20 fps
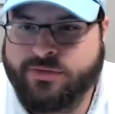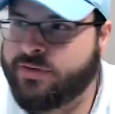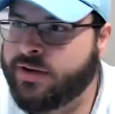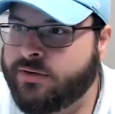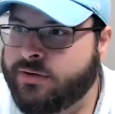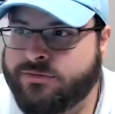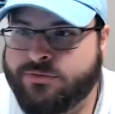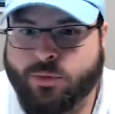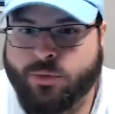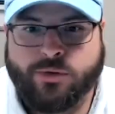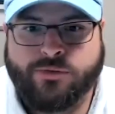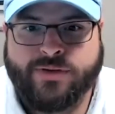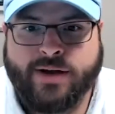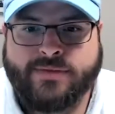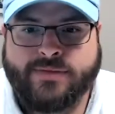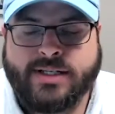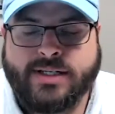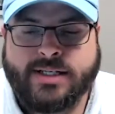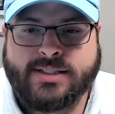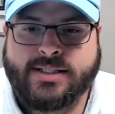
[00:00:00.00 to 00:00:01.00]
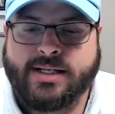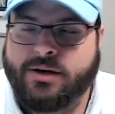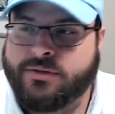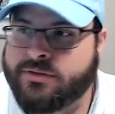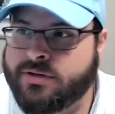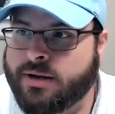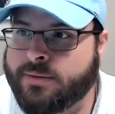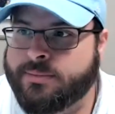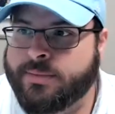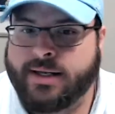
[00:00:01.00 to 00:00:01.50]
You've had 4 or 5 tests now off
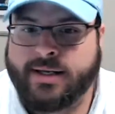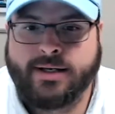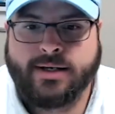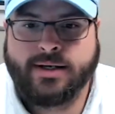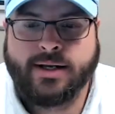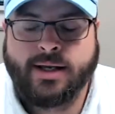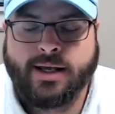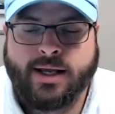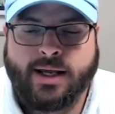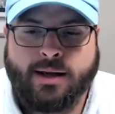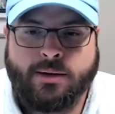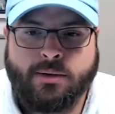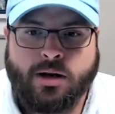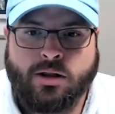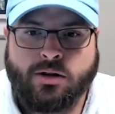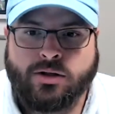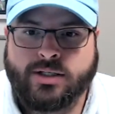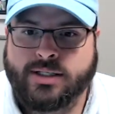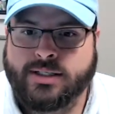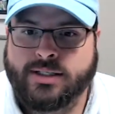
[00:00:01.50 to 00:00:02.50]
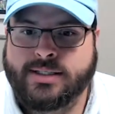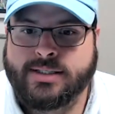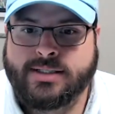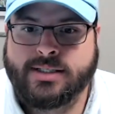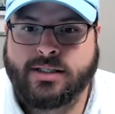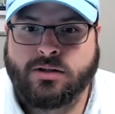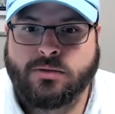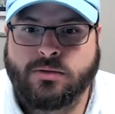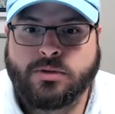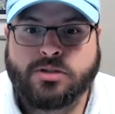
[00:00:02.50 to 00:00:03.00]
the top of my head. I'm not looking at the
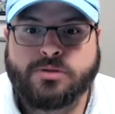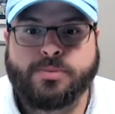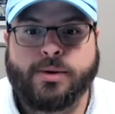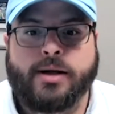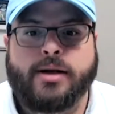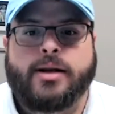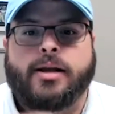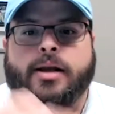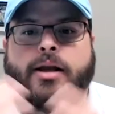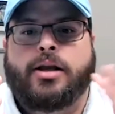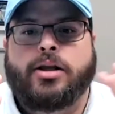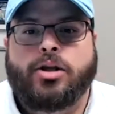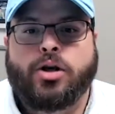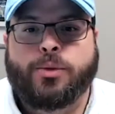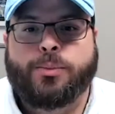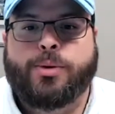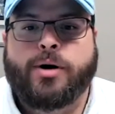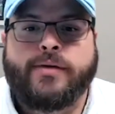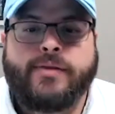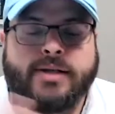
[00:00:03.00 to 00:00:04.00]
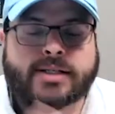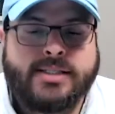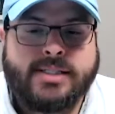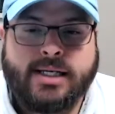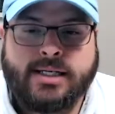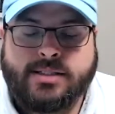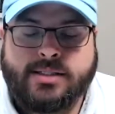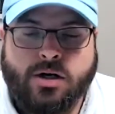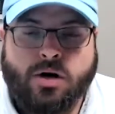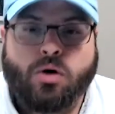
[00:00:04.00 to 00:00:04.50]
syllabus, but your previous
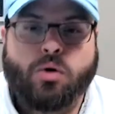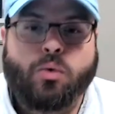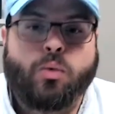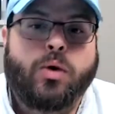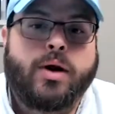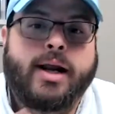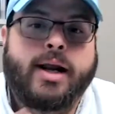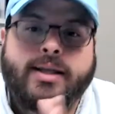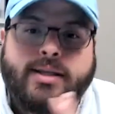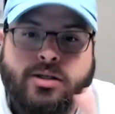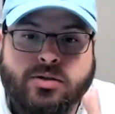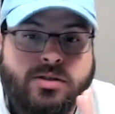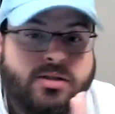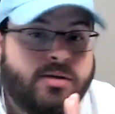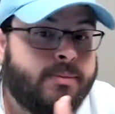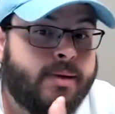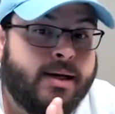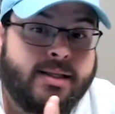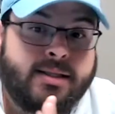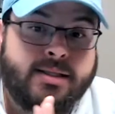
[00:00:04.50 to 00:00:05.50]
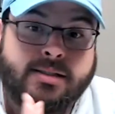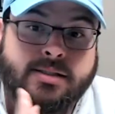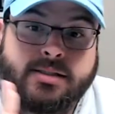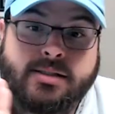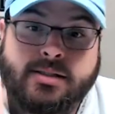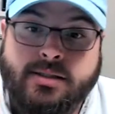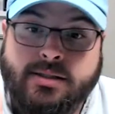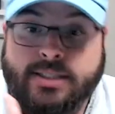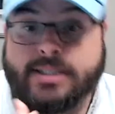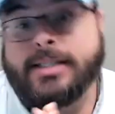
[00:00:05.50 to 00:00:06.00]
tests are what I used to make
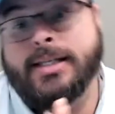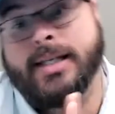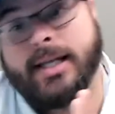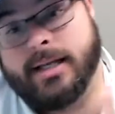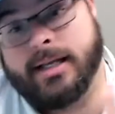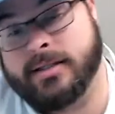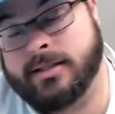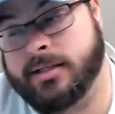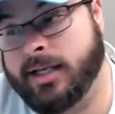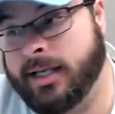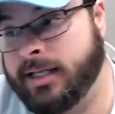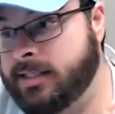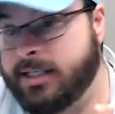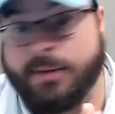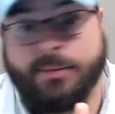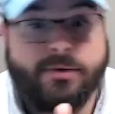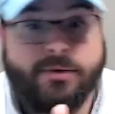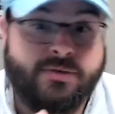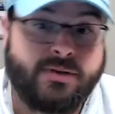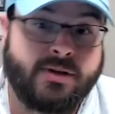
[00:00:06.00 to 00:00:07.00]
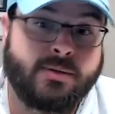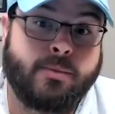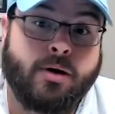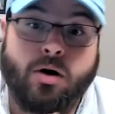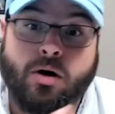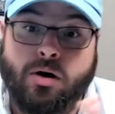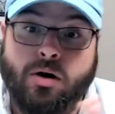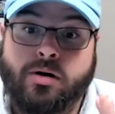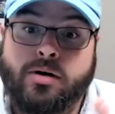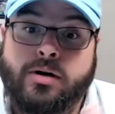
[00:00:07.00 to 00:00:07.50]
this test. And some of them
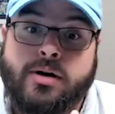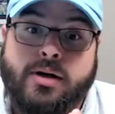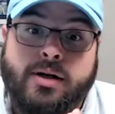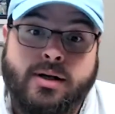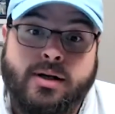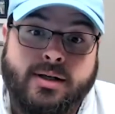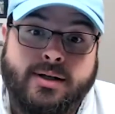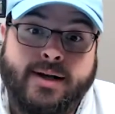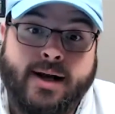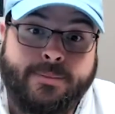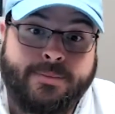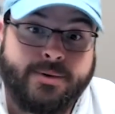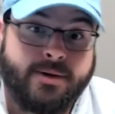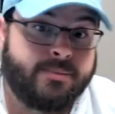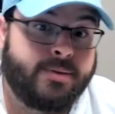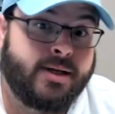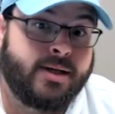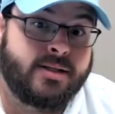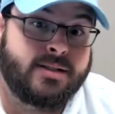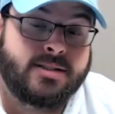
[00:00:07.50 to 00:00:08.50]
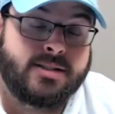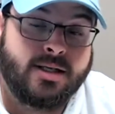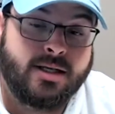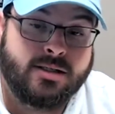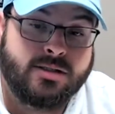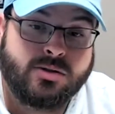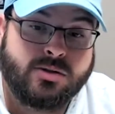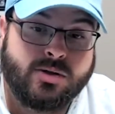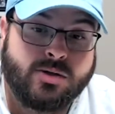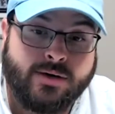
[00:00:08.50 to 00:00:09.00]
are copy and paste
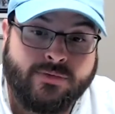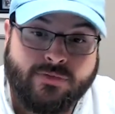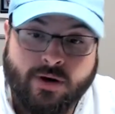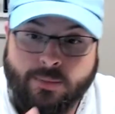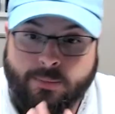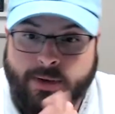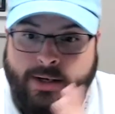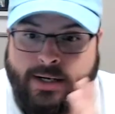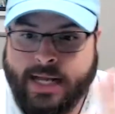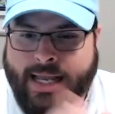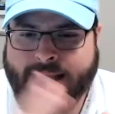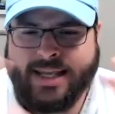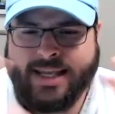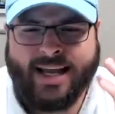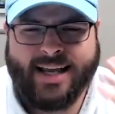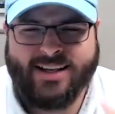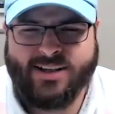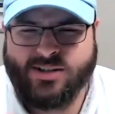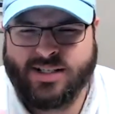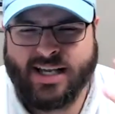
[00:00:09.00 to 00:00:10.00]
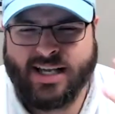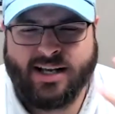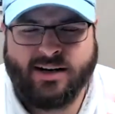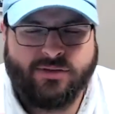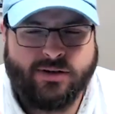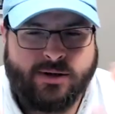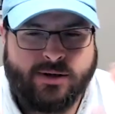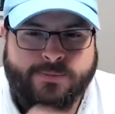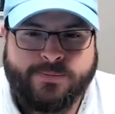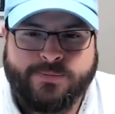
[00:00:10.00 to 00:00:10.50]
straight from it. I use kind
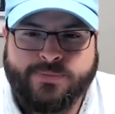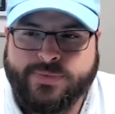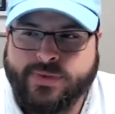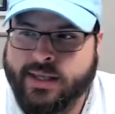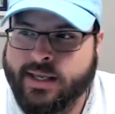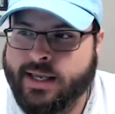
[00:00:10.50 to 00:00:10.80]
of a